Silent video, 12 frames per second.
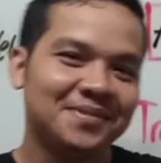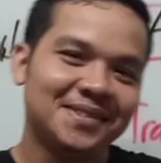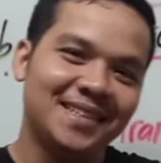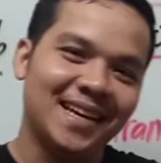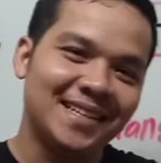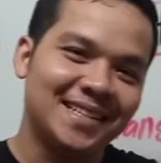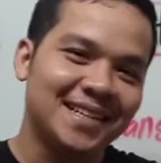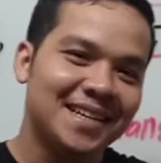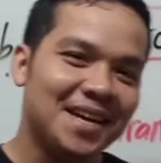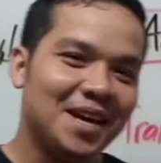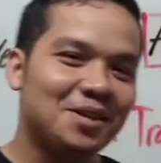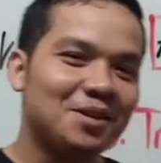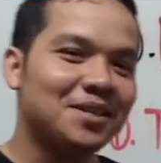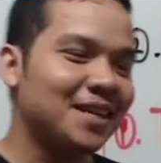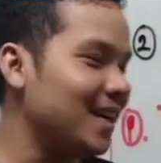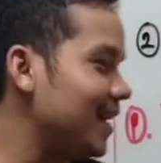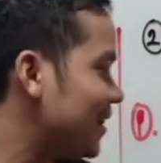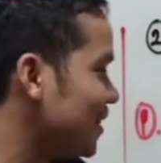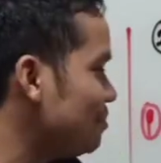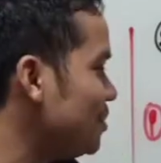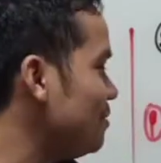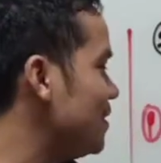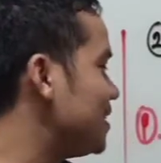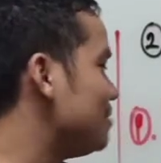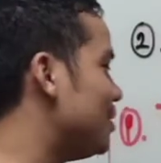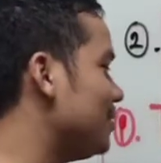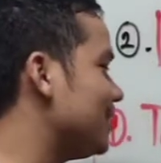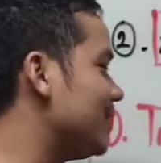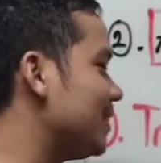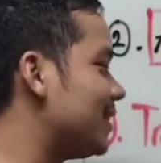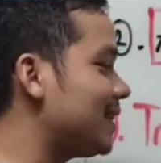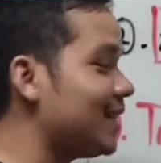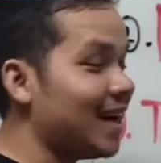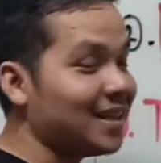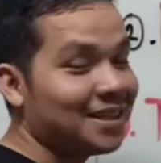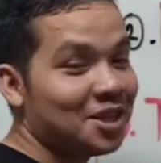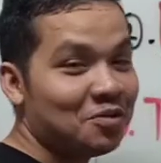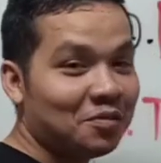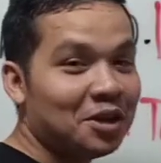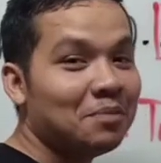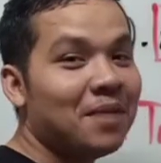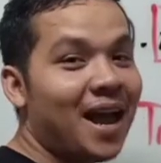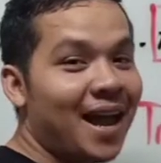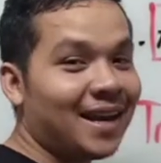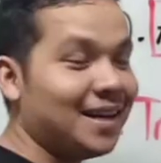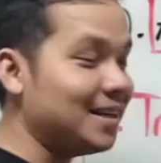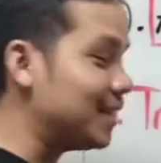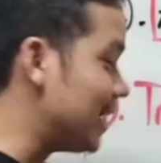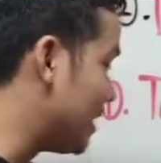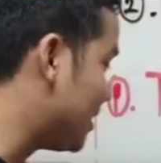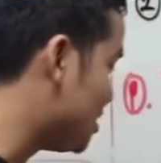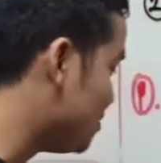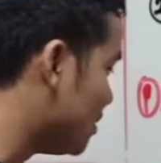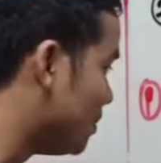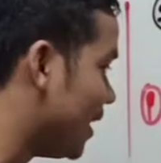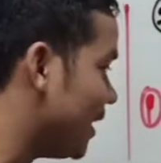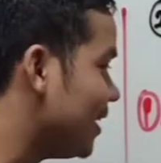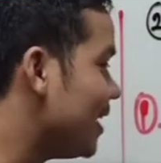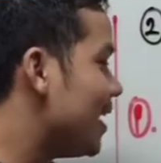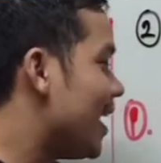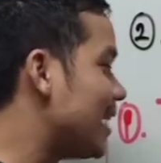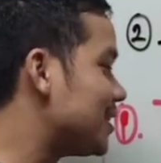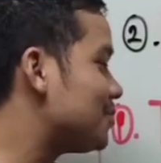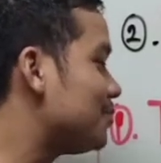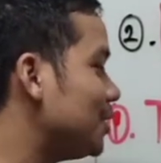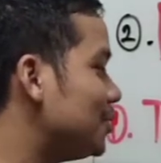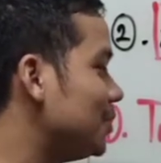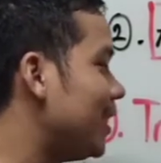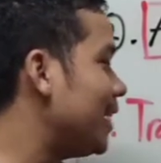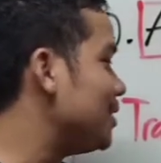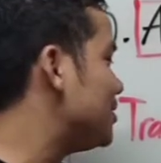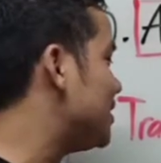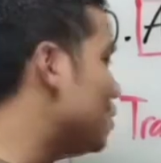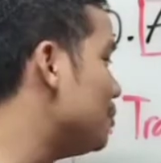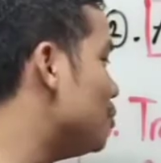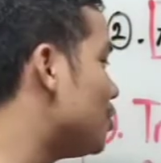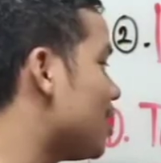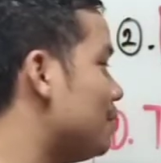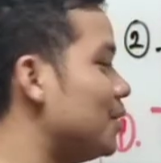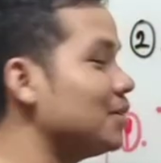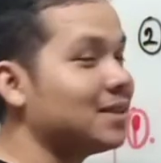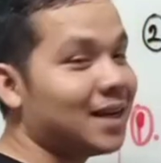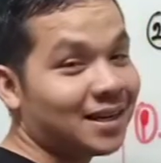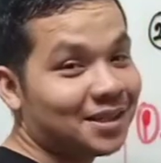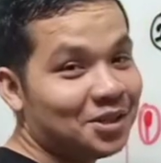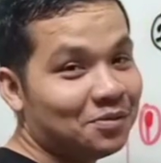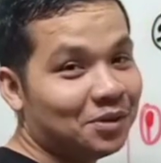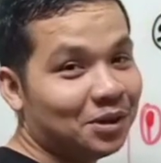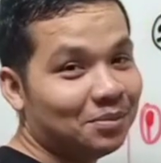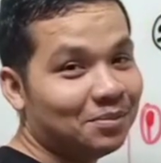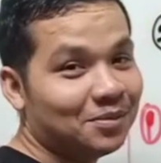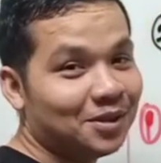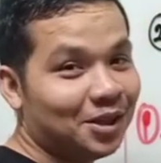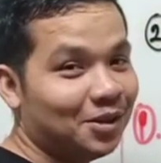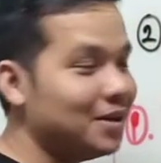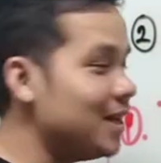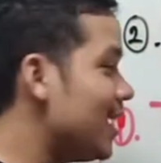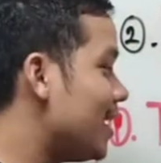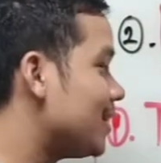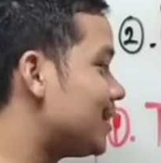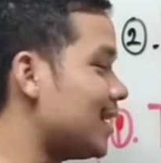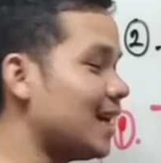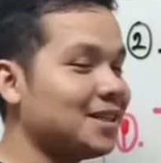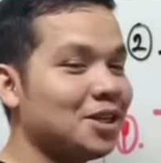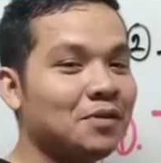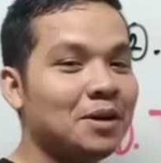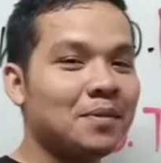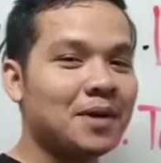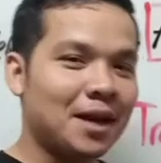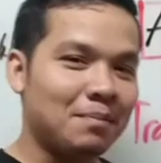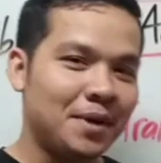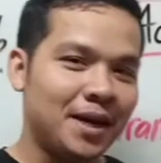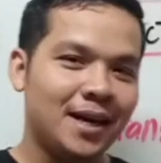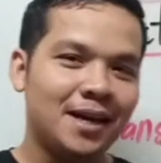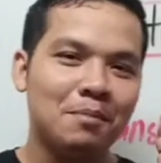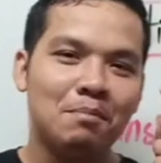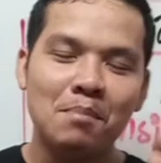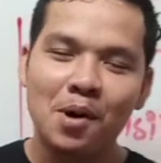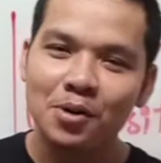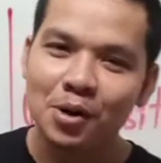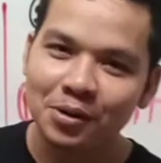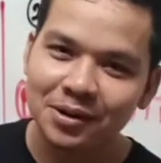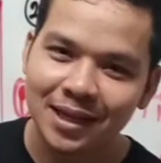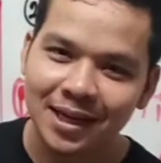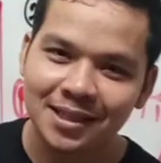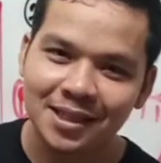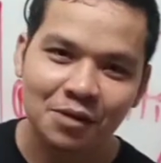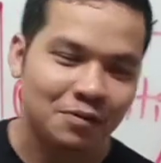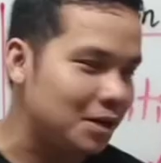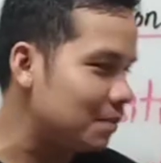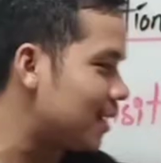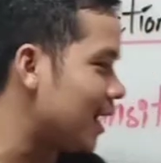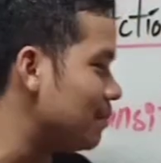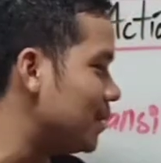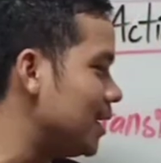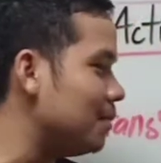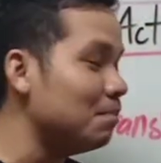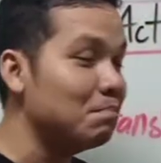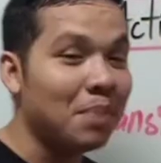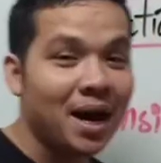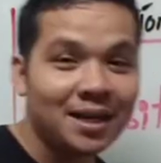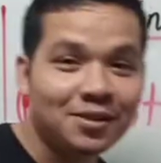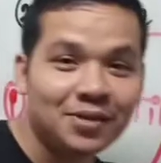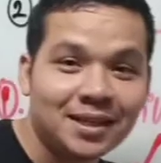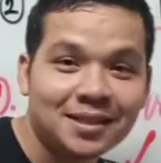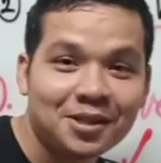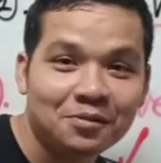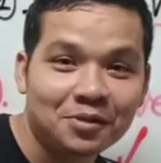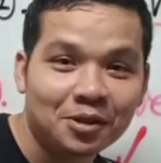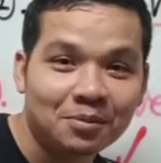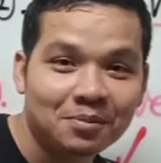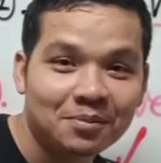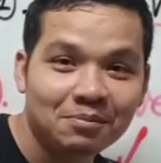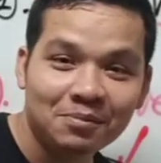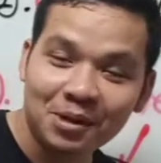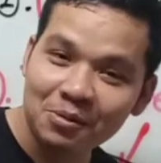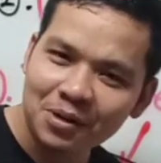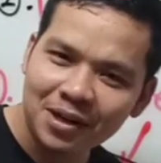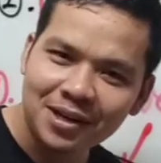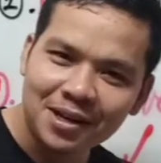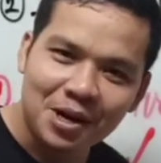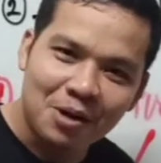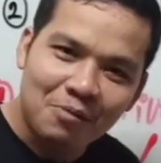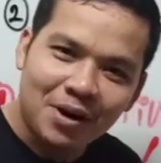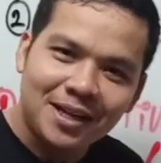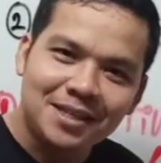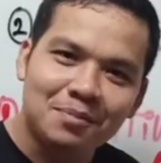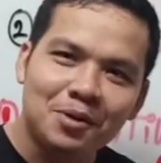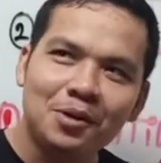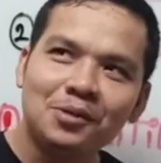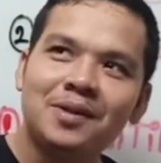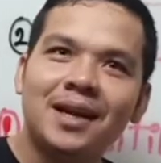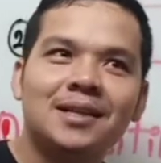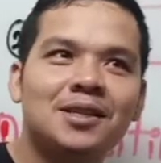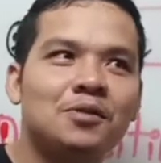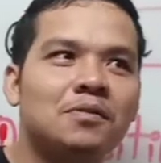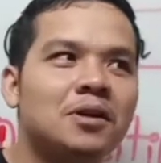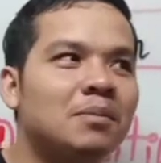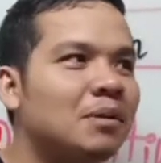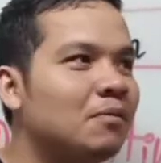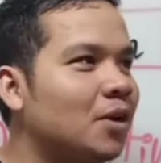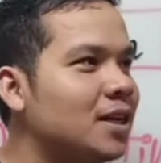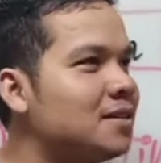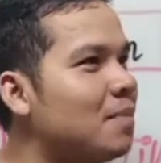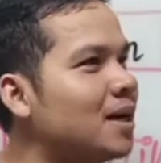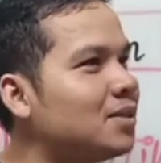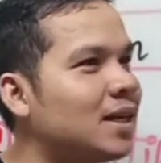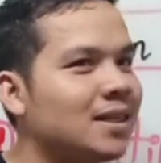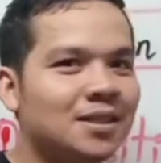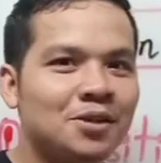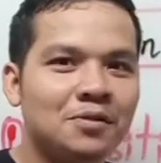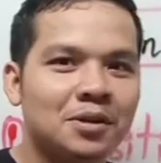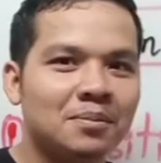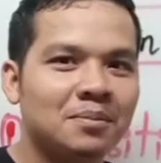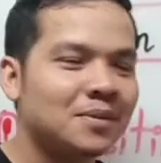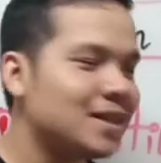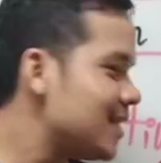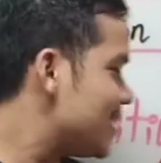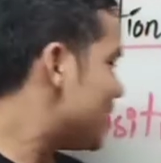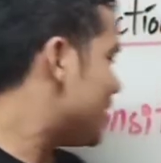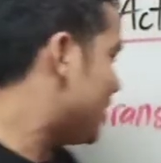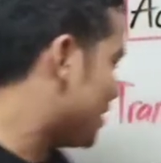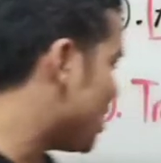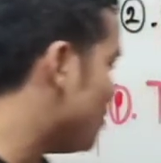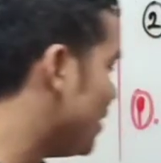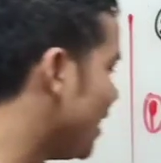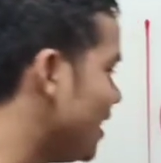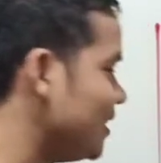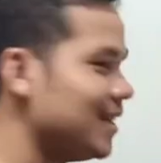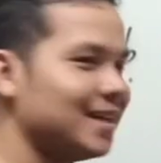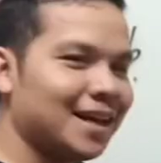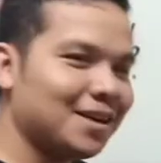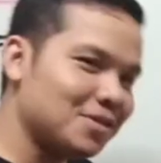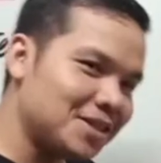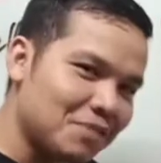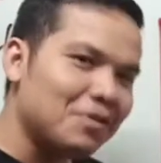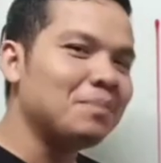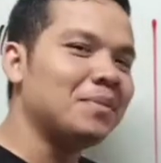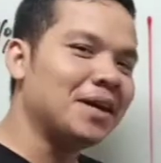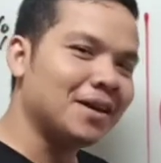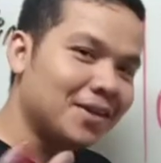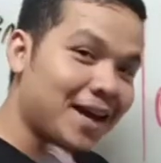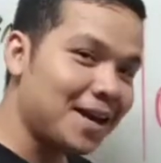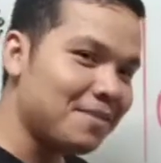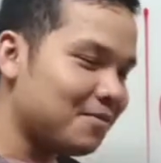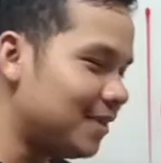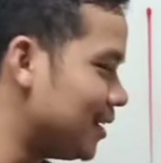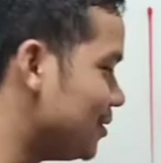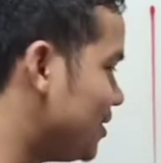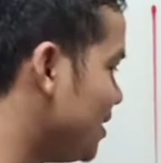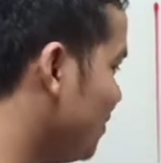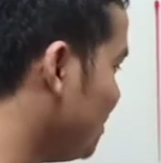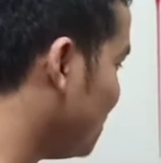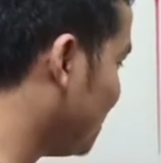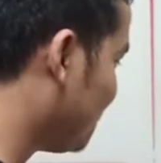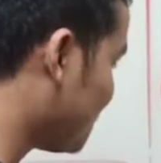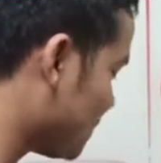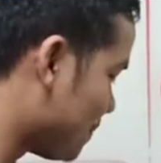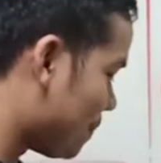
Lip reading: yes, you see the previous about transitive verb and intransitive verb, and I just want to let you see one more about transitive verb. You know, transitive verb can be monotransitive verb, can be bitransitive verb. Everyone, what is monotransitive verb and what is bitransitive verb? Okay, very easy. Let you see with me. Okay, let you see with me.